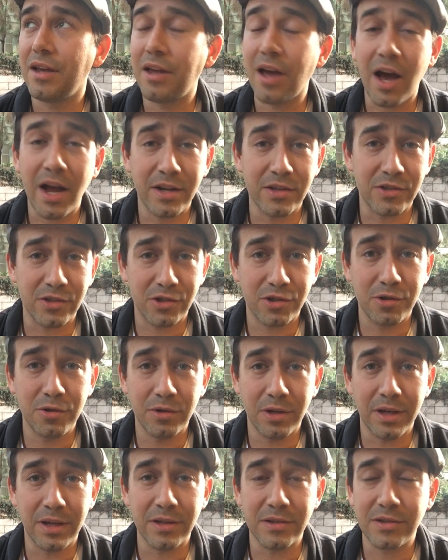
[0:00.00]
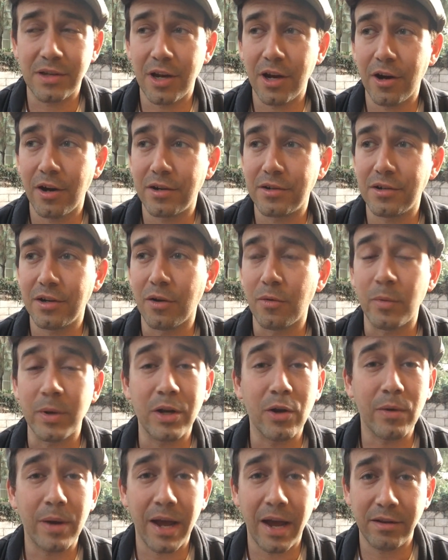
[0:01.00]
God is true to his character.
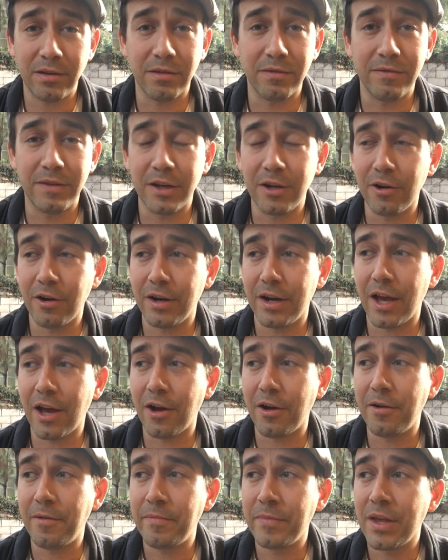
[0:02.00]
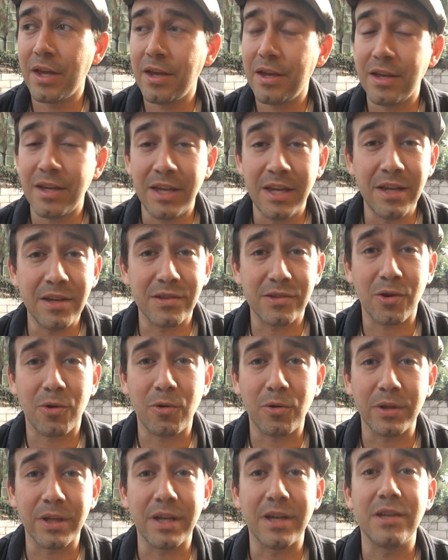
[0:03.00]
We don't have to figure it out. He is
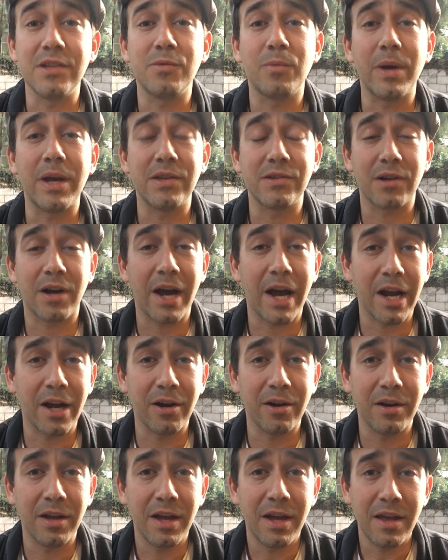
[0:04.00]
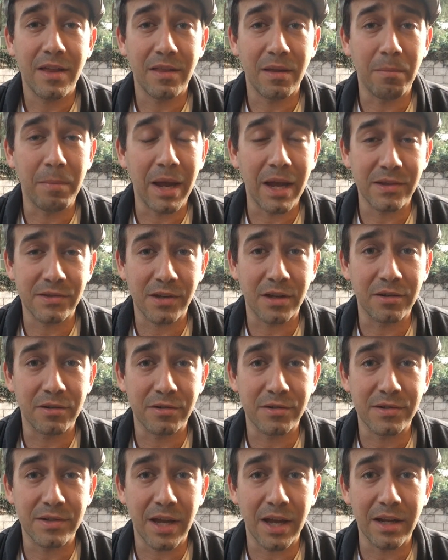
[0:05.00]
holy. His ways are higher than man's
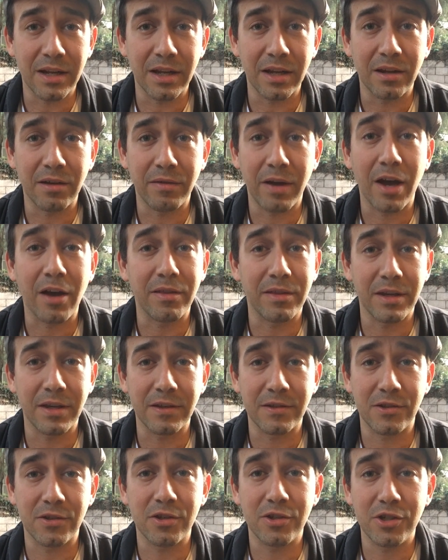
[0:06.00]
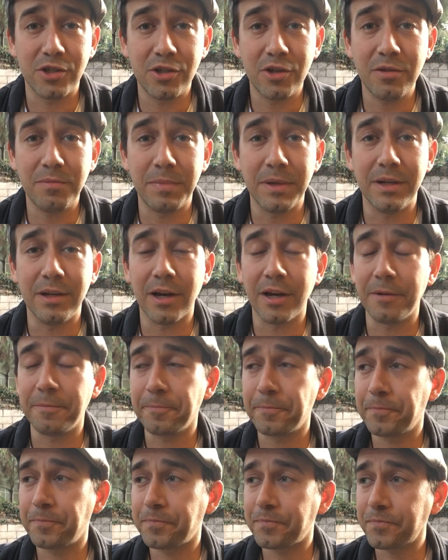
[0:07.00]
understanding of how things should be
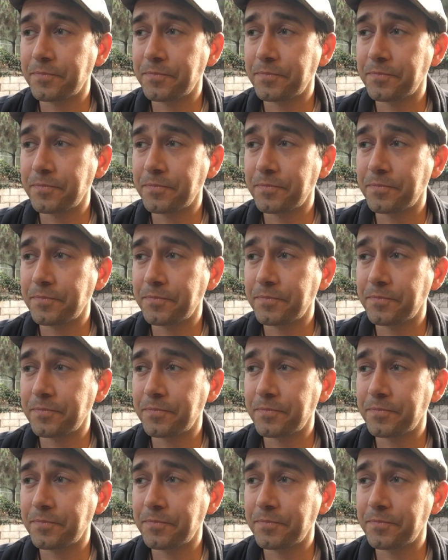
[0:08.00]
done.